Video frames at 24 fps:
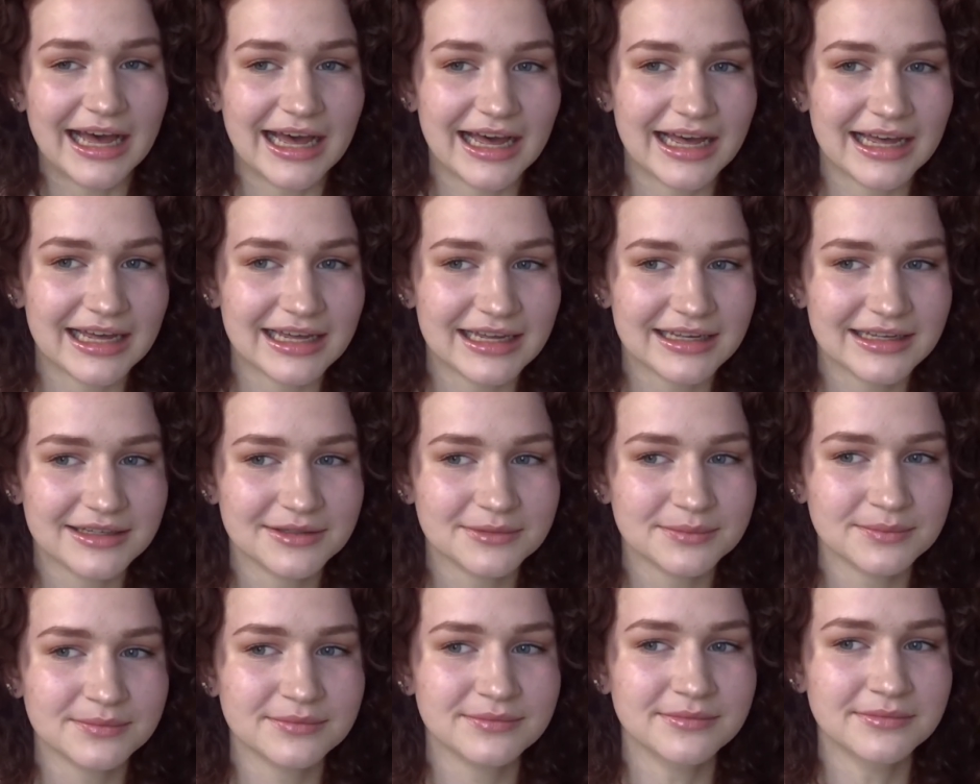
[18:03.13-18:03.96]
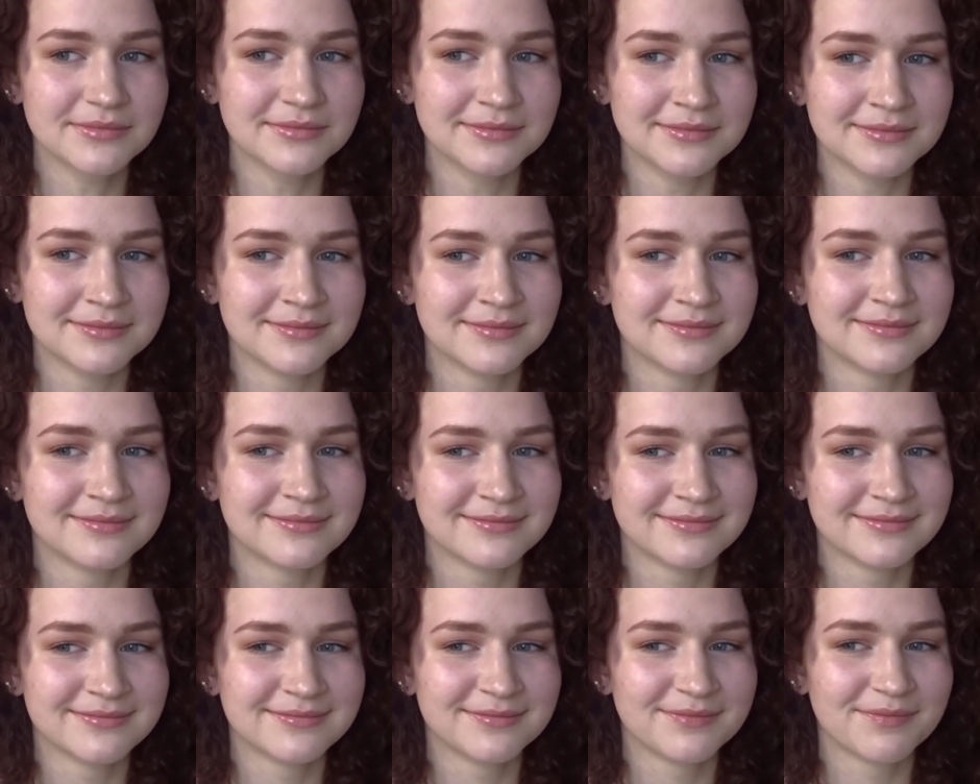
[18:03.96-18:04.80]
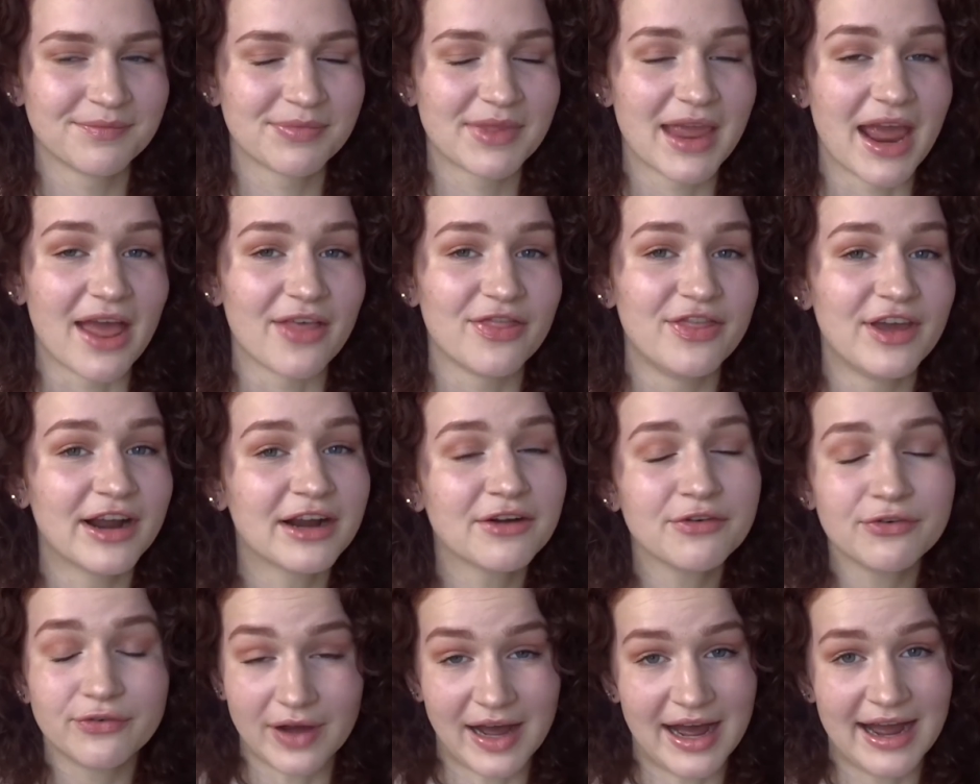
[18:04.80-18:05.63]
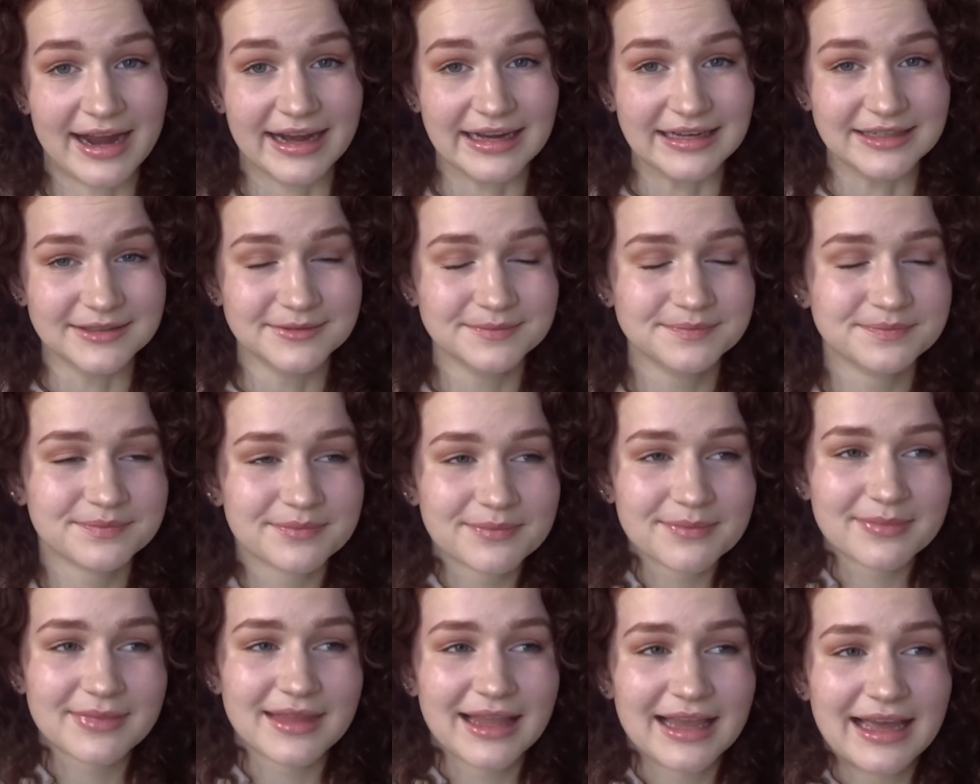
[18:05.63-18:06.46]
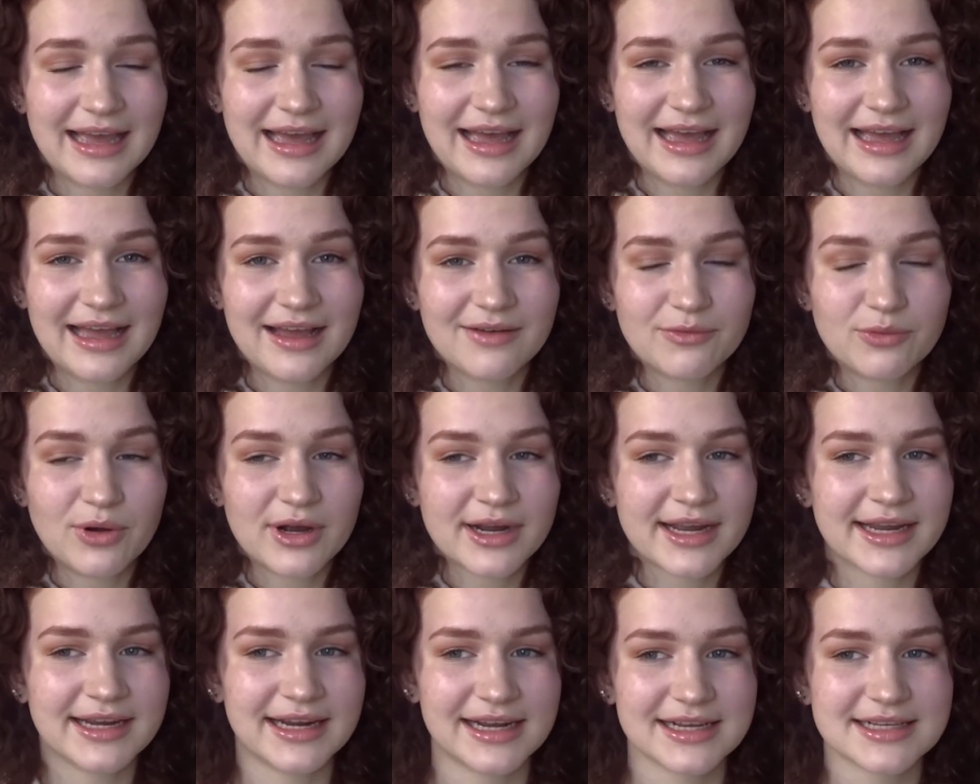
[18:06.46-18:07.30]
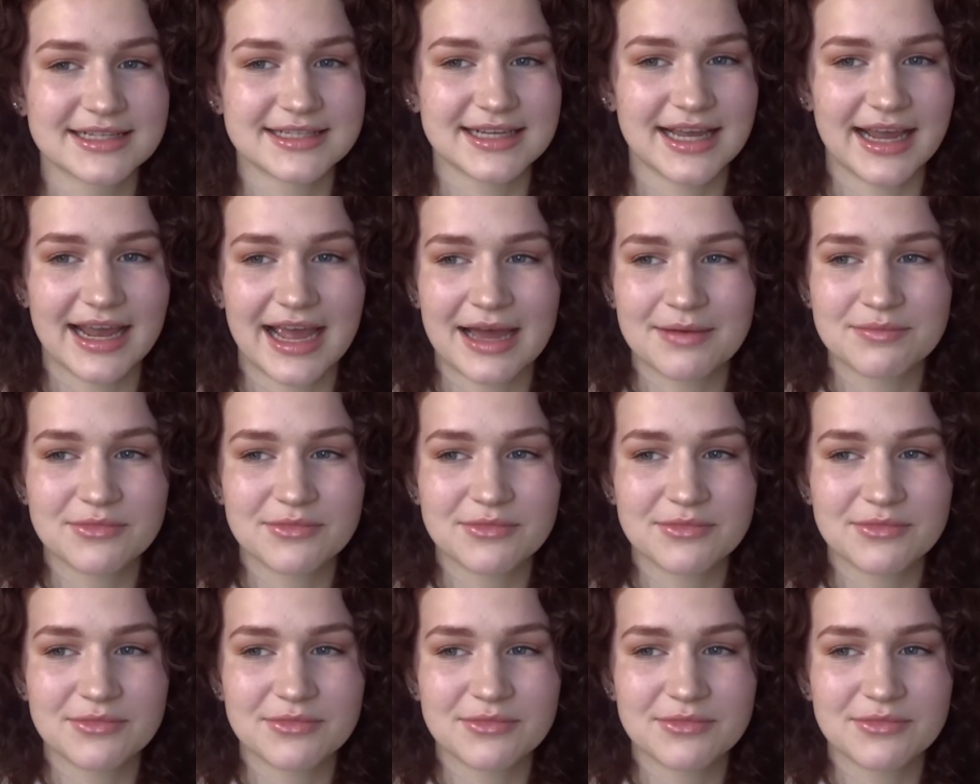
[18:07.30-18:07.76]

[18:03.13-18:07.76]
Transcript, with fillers: Um, they're fine what can I say?